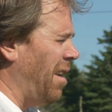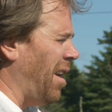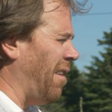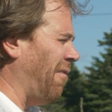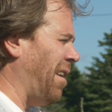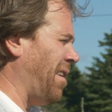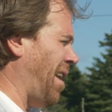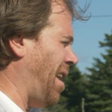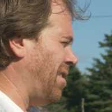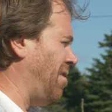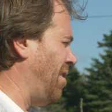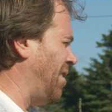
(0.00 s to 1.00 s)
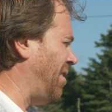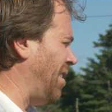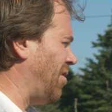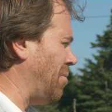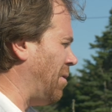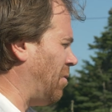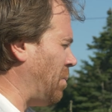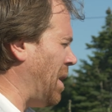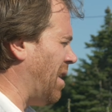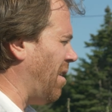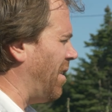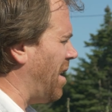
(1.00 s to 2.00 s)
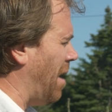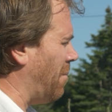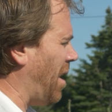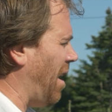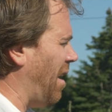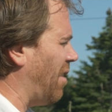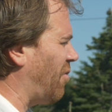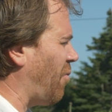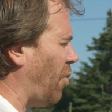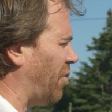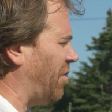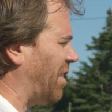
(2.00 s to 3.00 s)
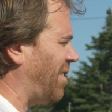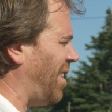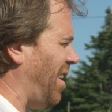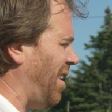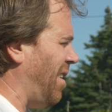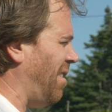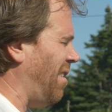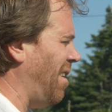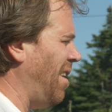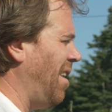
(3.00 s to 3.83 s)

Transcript: And right now you're listening to me speak on the MKH-416,